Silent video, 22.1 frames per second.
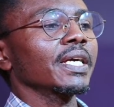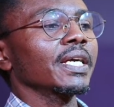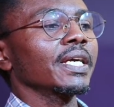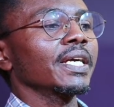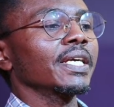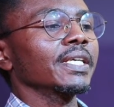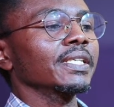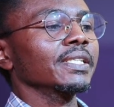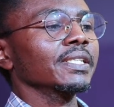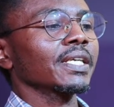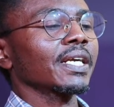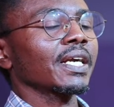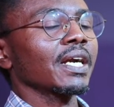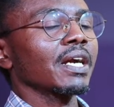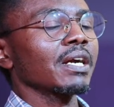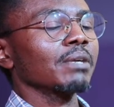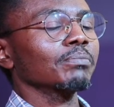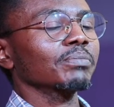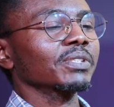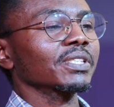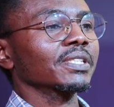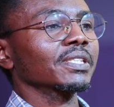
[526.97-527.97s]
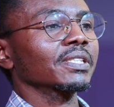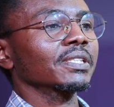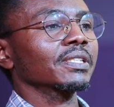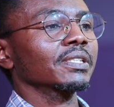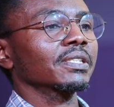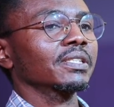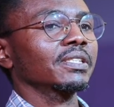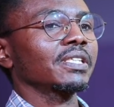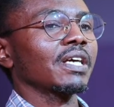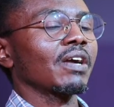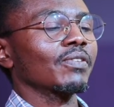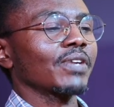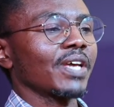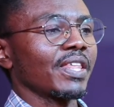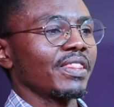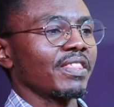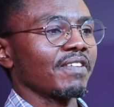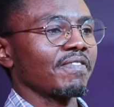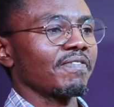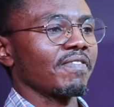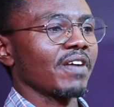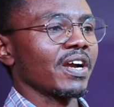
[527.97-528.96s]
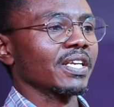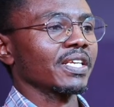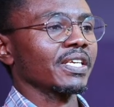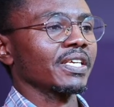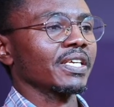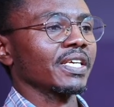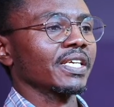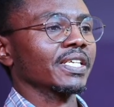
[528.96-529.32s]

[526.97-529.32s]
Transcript: and camped down at the valley,